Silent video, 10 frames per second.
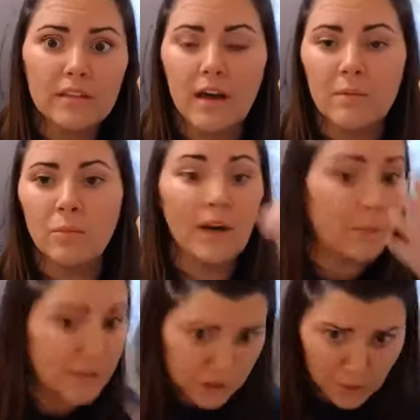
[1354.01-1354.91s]
Um, when I
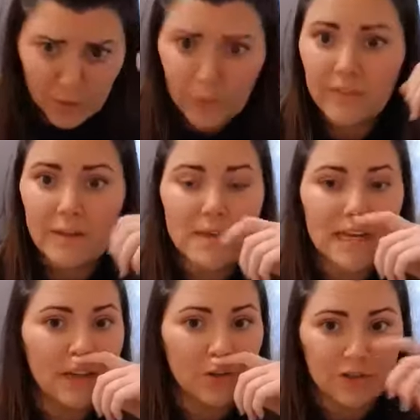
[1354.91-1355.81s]
went to go work with
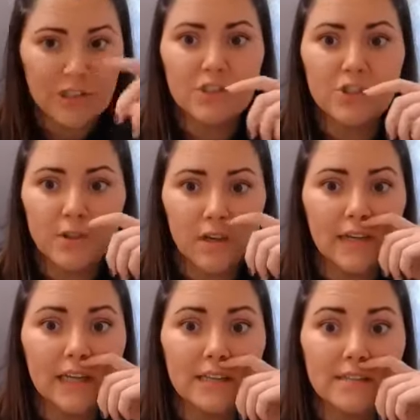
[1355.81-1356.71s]
AP, I know she had two young
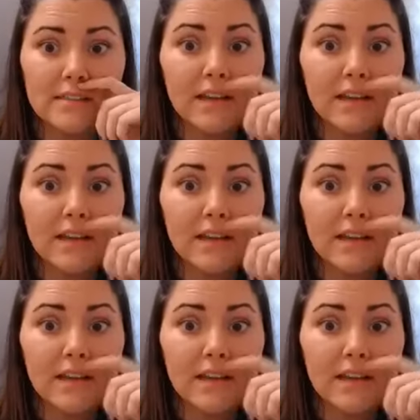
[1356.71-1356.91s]
kids.